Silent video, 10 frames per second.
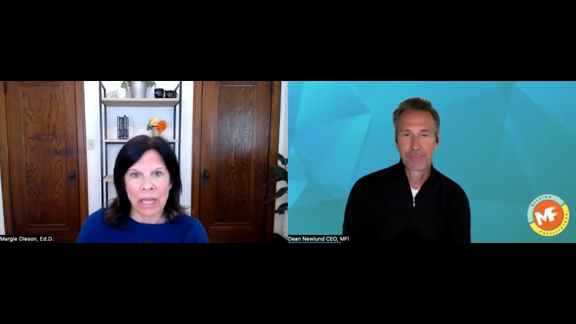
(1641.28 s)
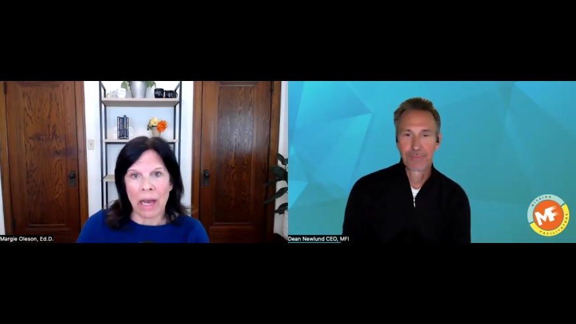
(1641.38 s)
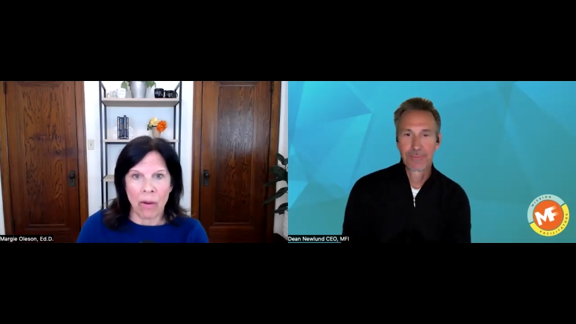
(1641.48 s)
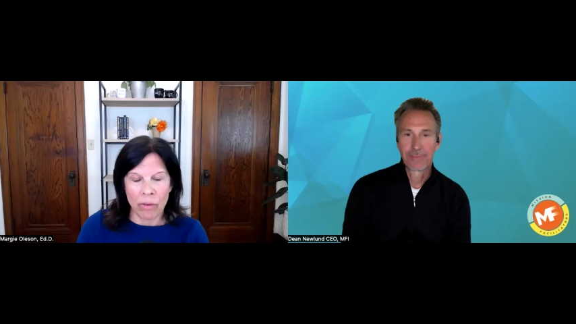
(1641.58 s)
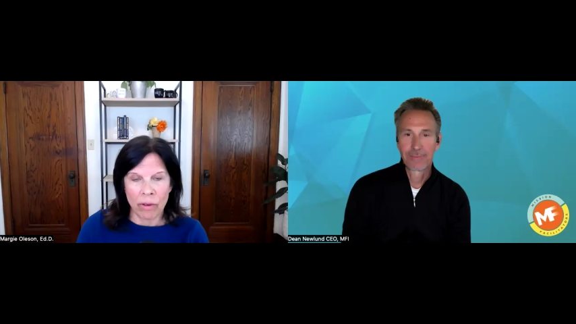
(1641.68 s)

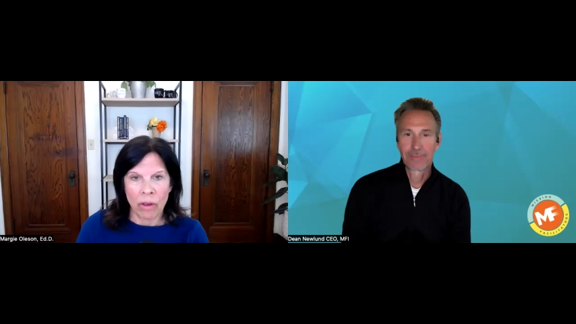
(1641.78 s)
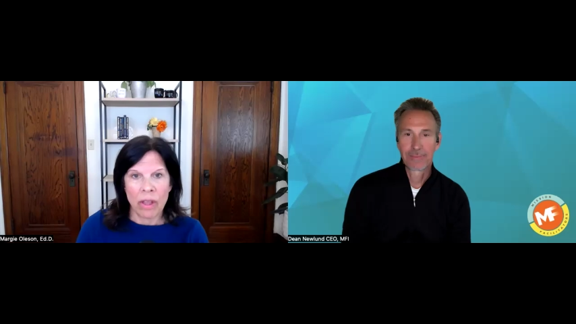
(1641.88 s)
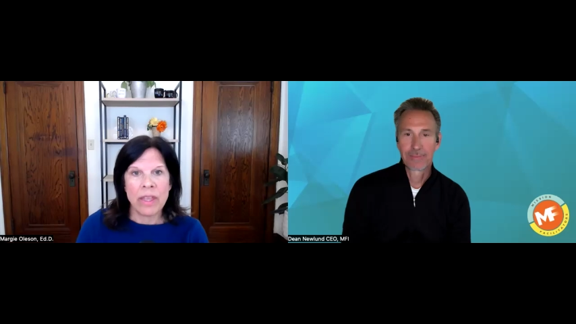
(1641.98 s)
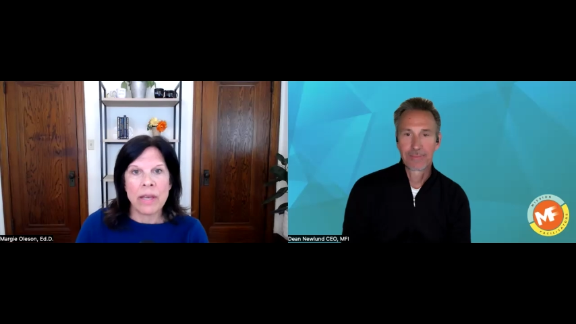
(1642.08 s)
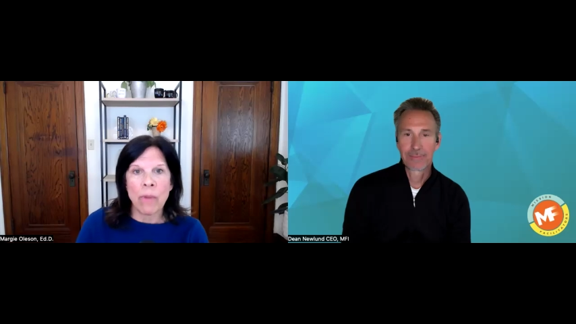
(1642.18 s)
Speaker 1: loud,
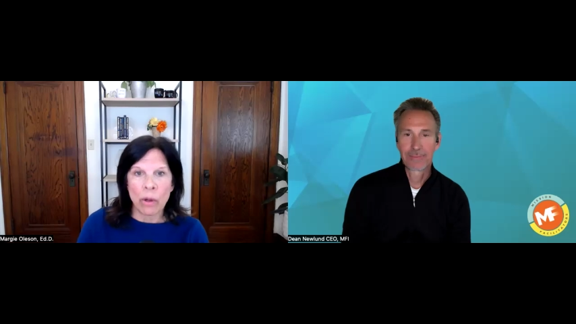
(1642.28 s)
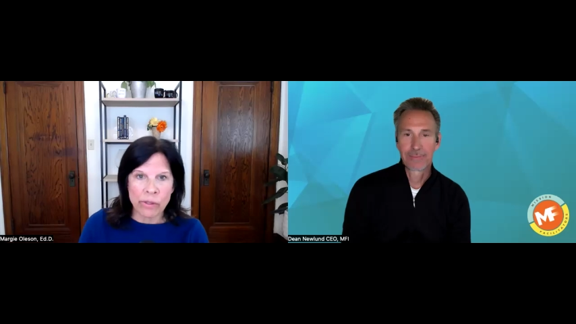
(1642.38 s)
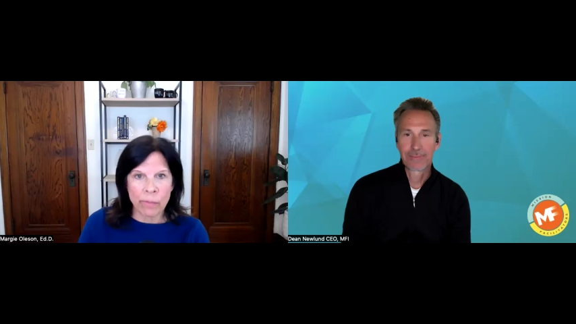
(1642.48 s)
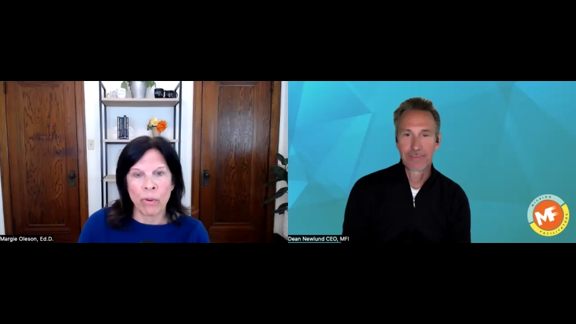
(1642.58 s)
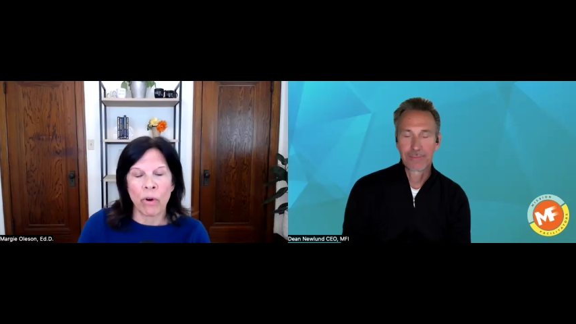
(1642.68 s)
the
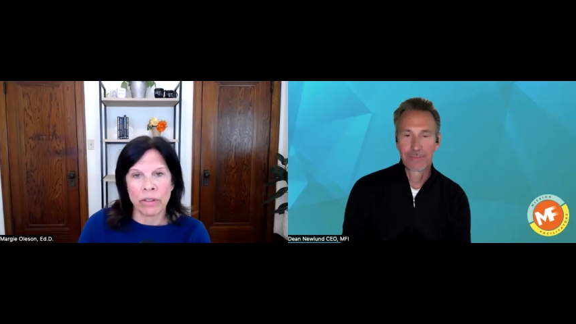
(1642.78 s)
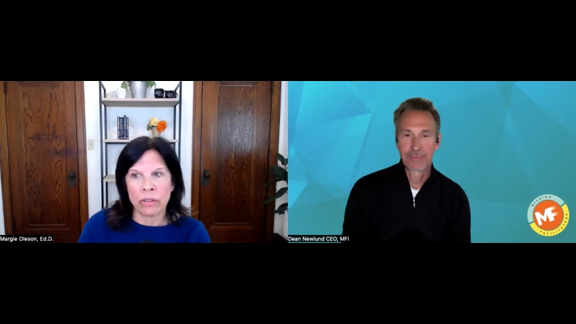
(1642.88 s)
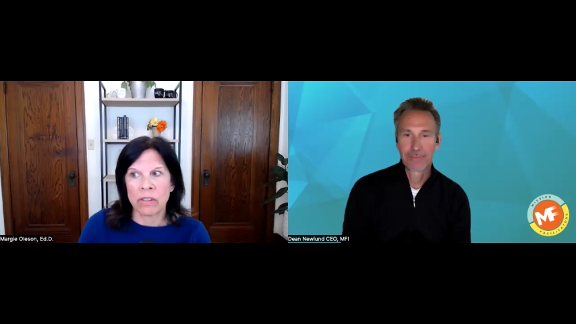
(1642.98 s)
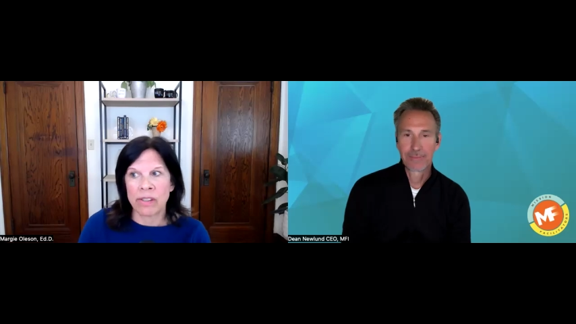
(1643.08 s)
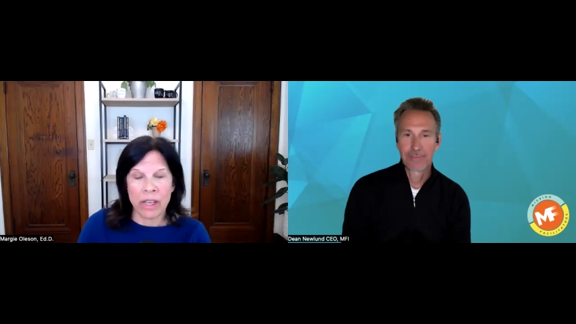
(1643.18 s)
most
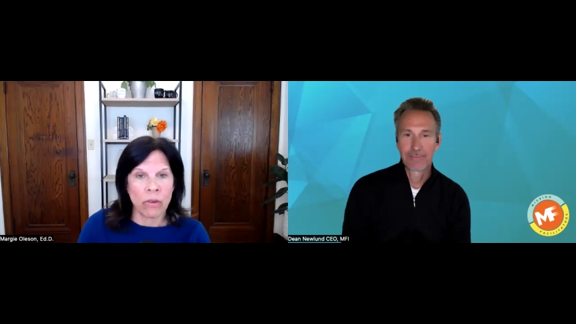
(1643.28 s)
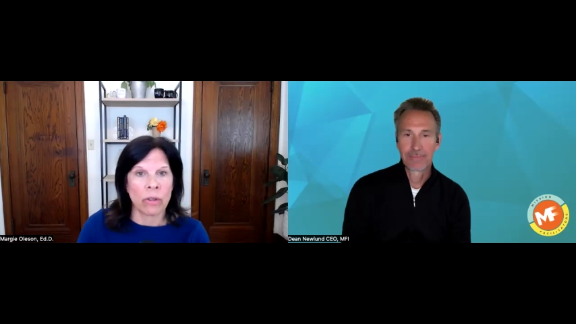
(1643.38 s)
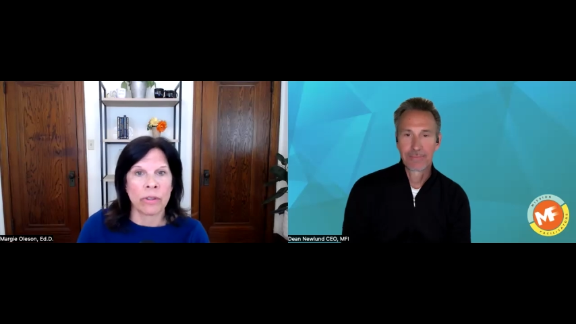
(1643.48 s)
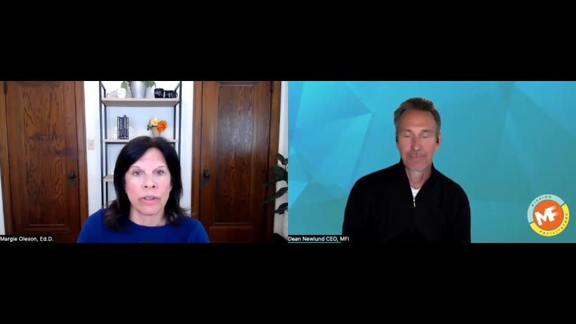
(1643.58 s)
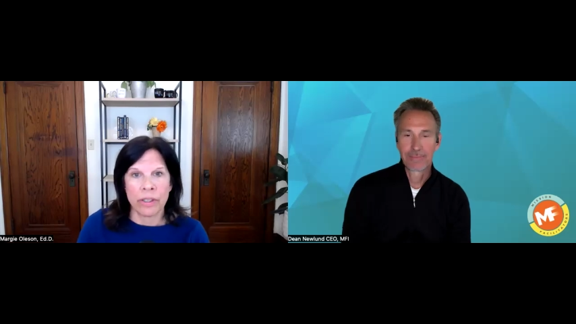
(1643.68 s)
important
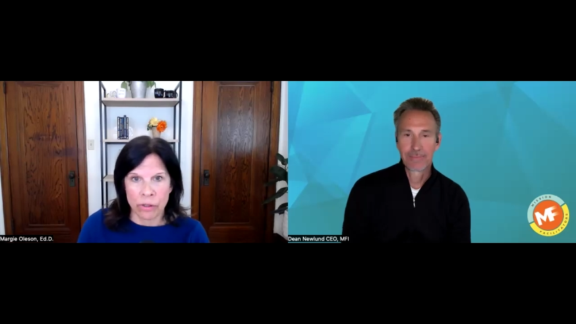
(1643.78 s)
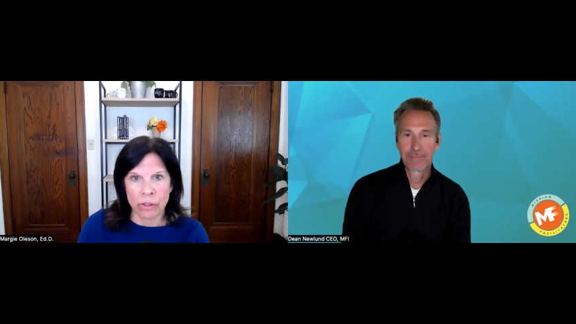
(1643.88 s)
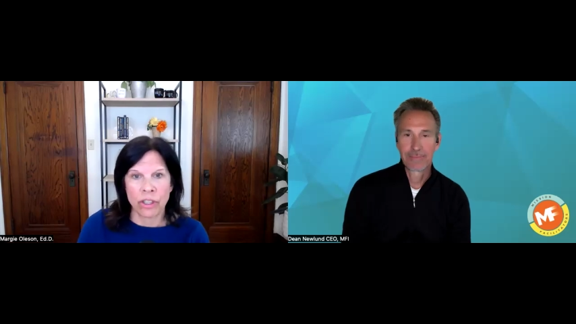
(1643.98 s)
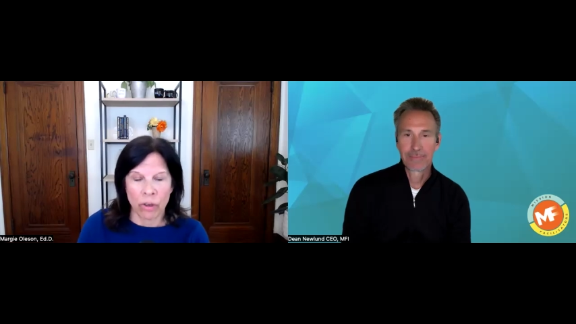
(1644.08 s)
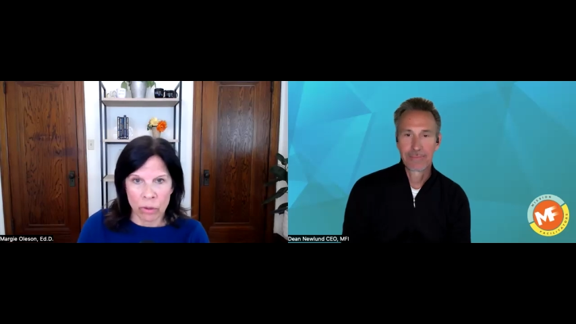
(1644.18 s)
stakeholder is your
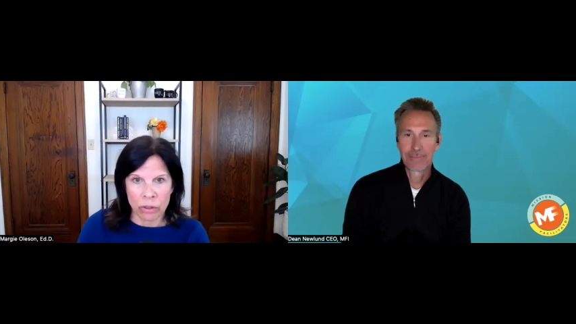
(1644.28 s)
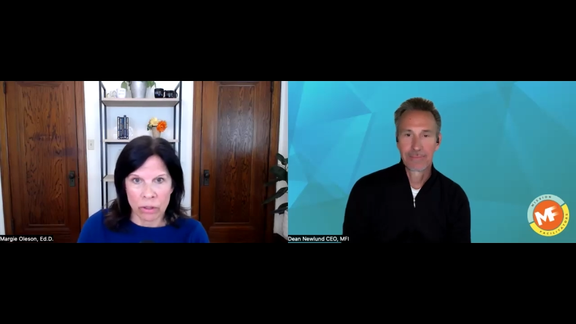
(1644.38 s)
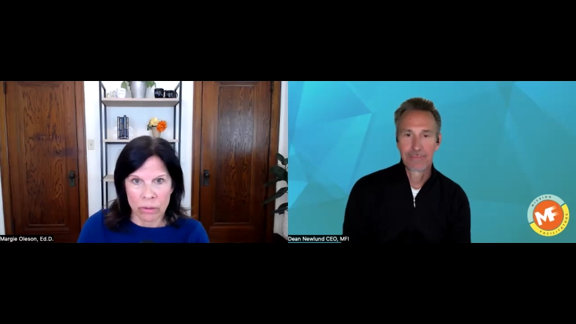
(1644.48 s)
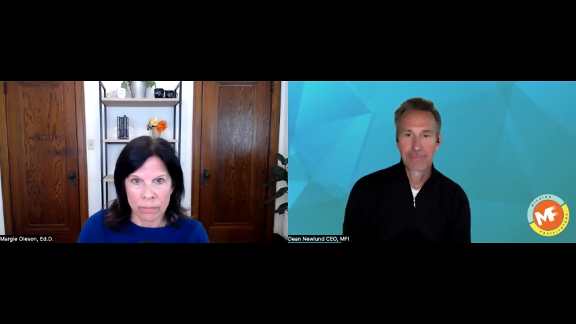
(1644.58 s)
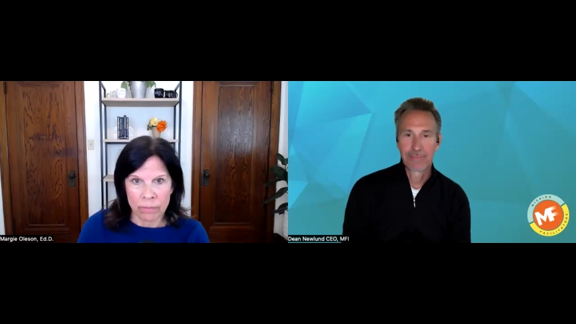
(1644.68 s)
shareholder.